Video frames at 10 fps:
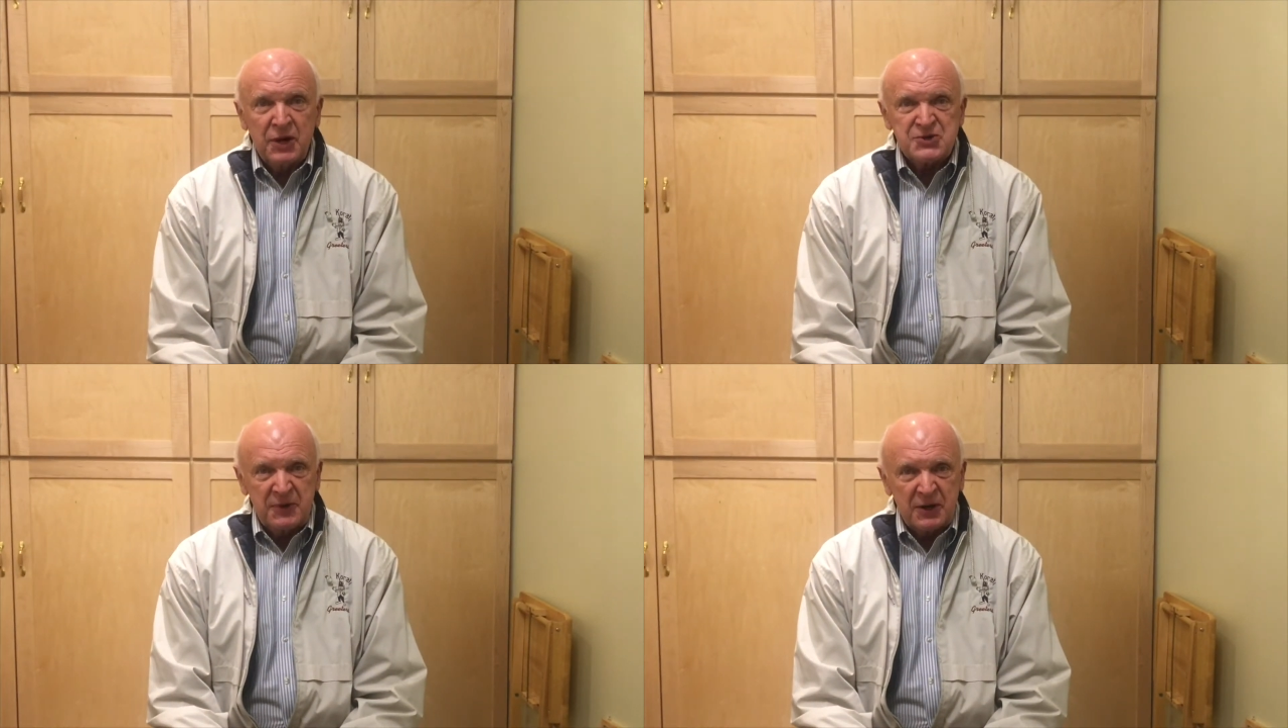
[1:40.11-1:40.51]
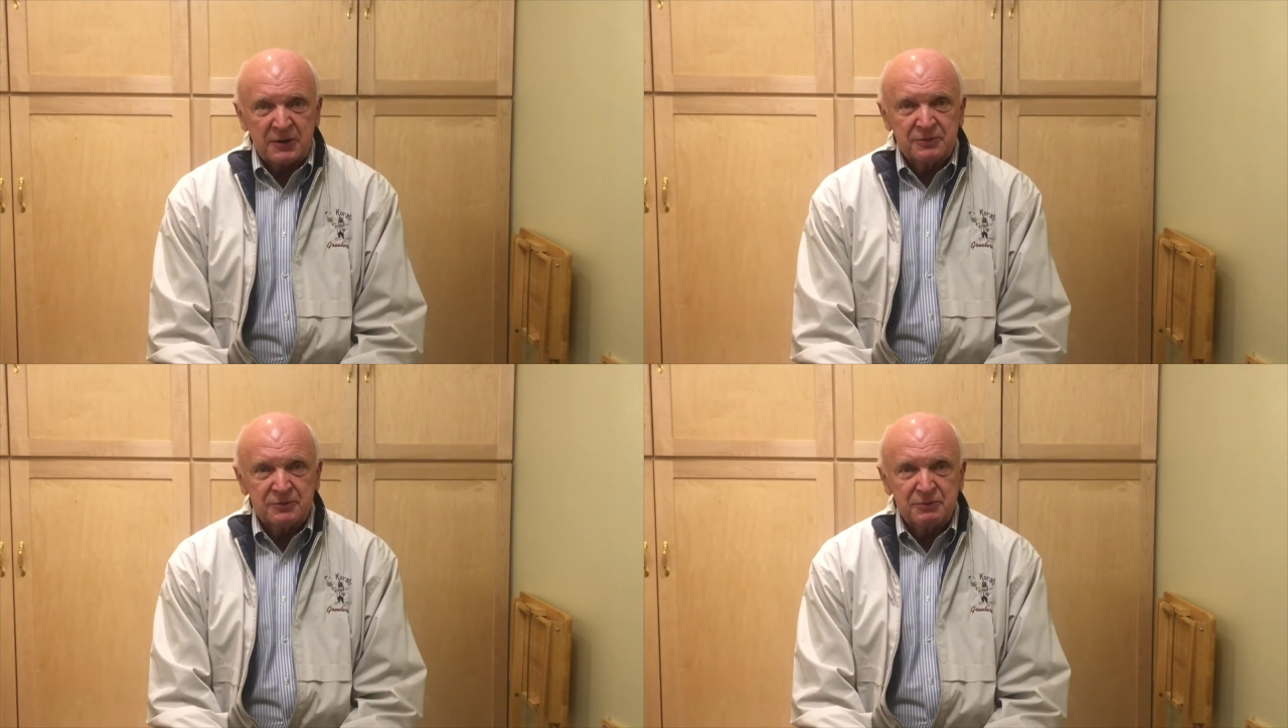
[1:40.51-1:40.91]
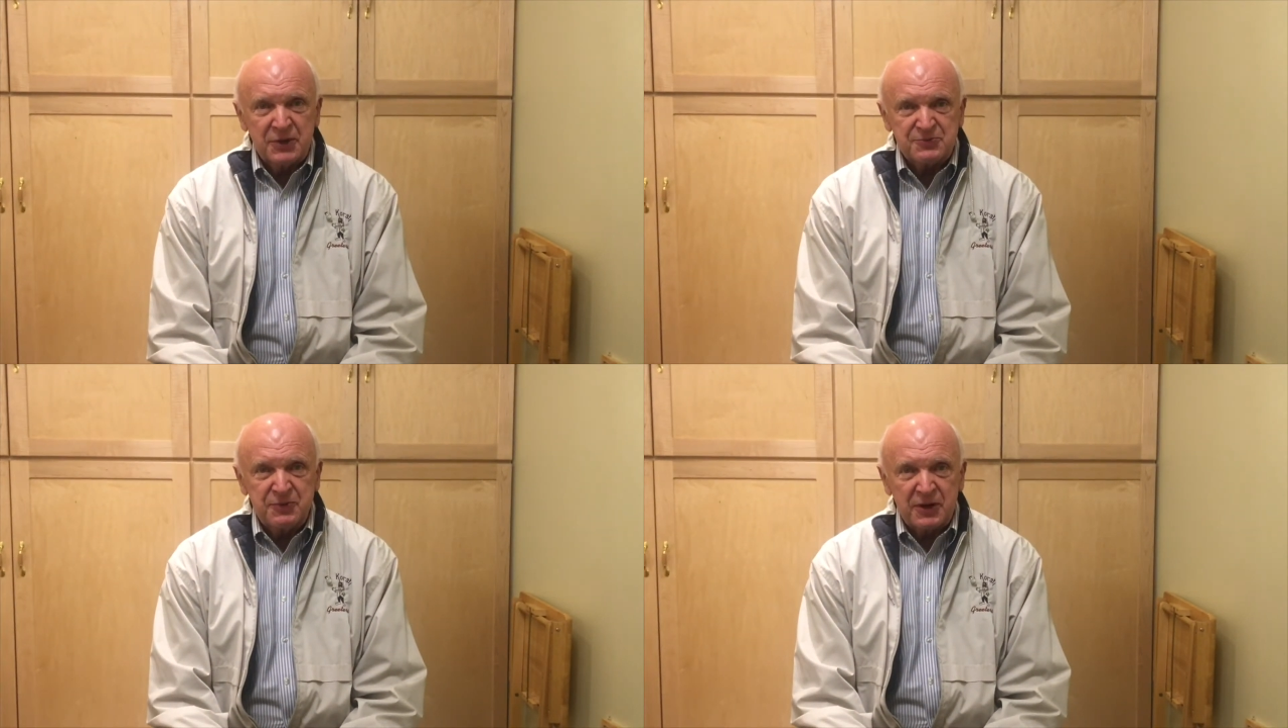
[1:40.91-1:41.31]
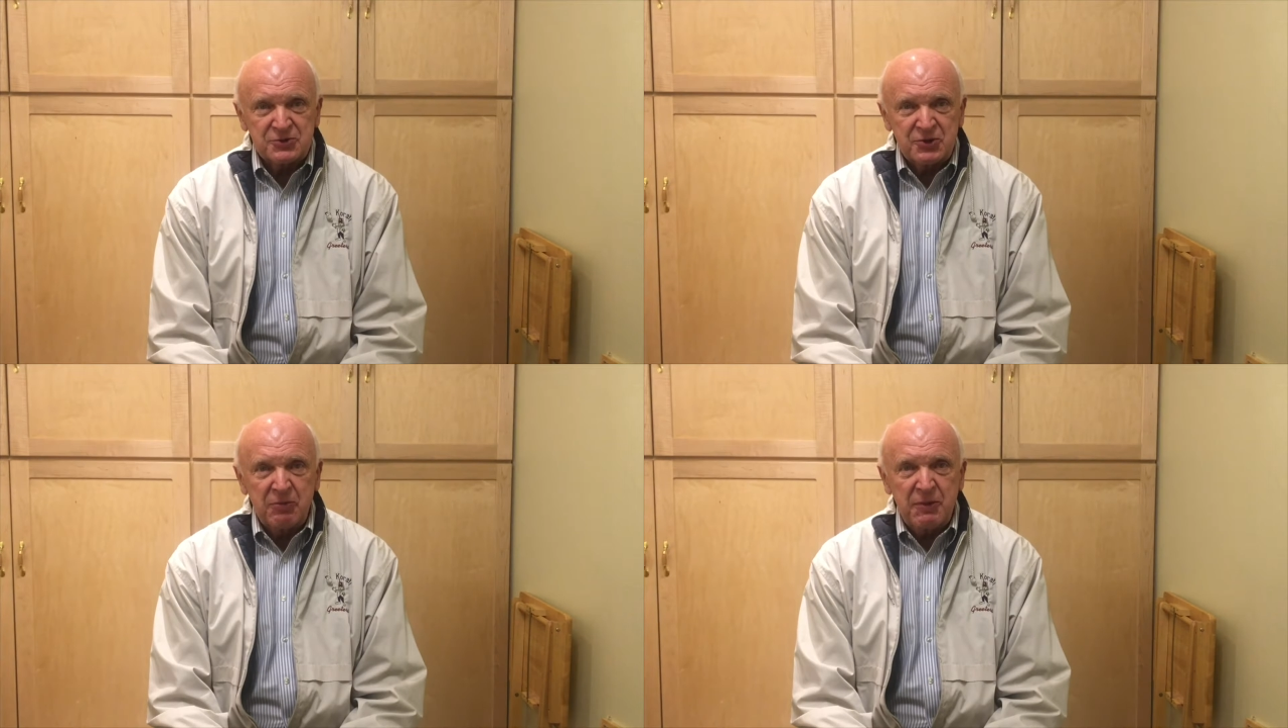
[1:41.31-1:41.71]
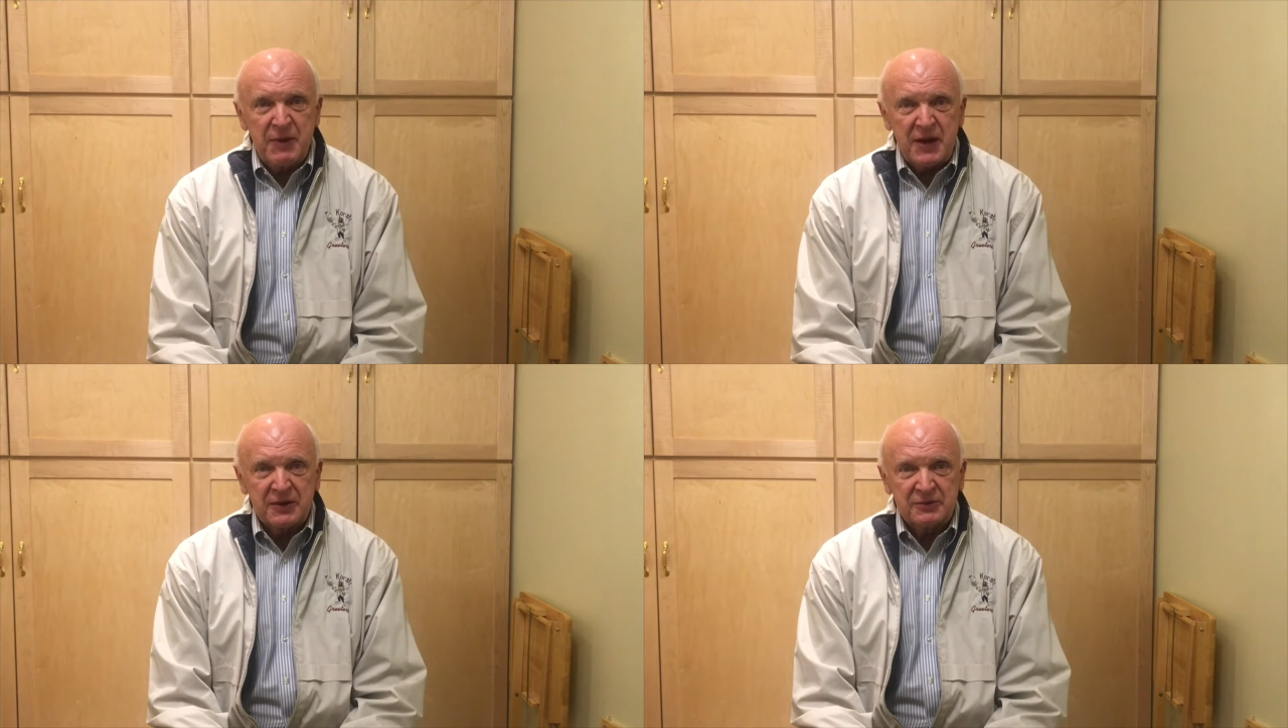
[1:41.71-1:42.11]
Much better. That's why. So I'll be
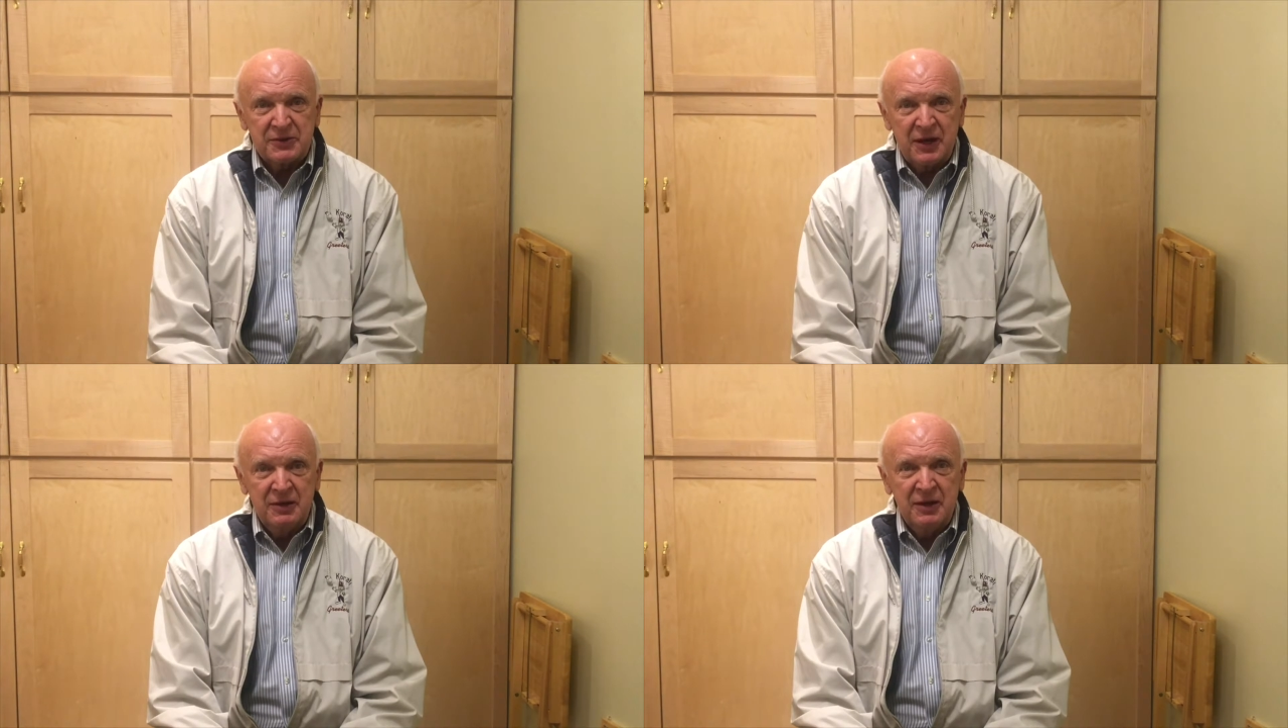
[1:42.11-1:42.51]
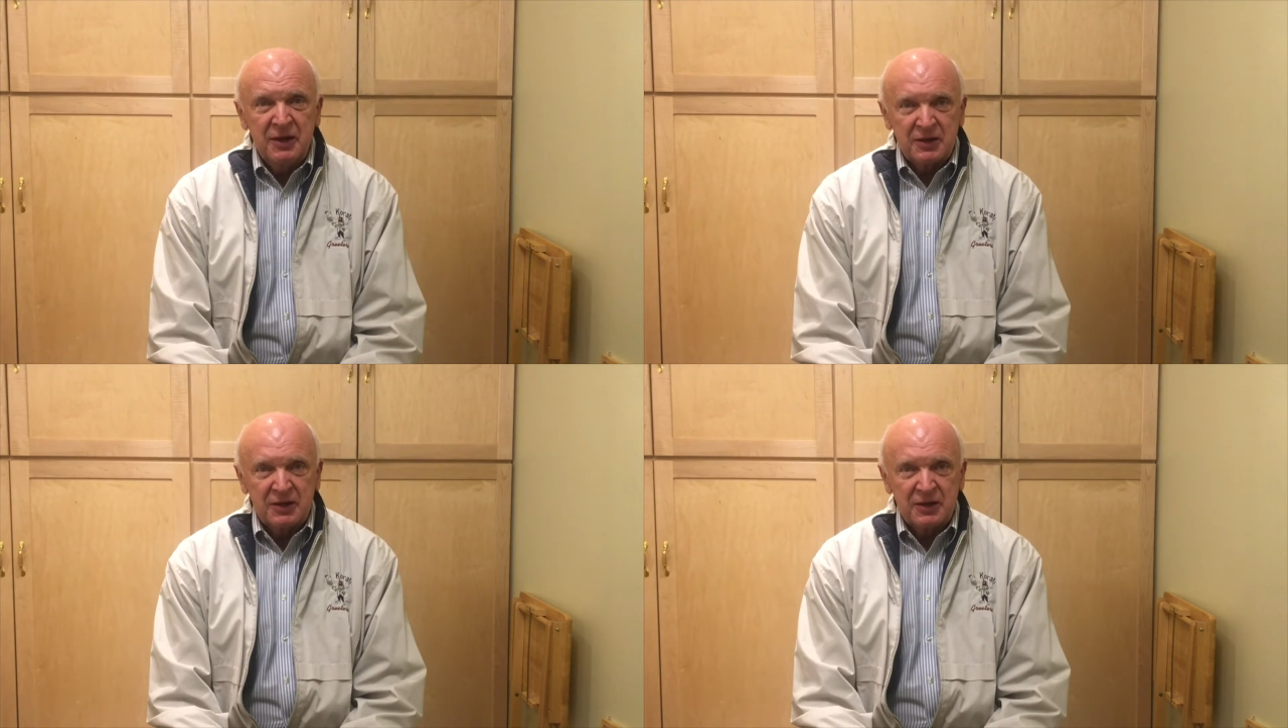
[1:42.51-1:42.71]
back in a